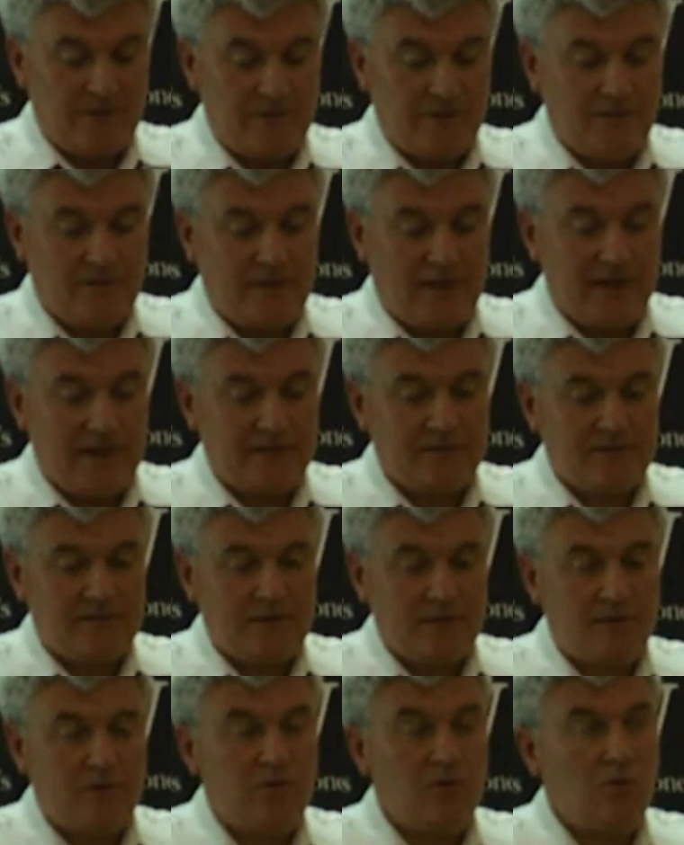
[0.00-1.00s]

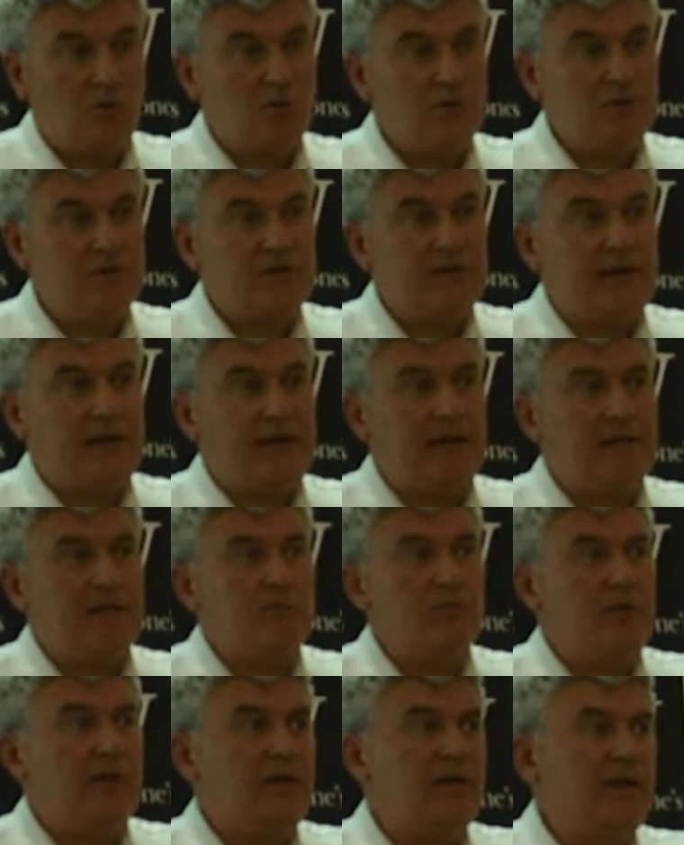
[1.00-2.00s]
that in those
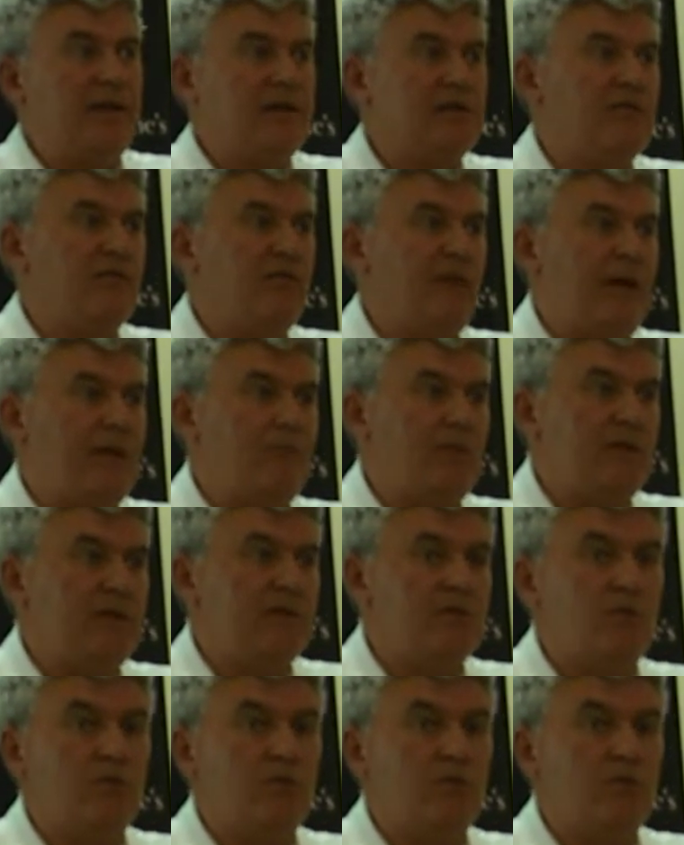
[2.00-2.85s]
days middle-aged families,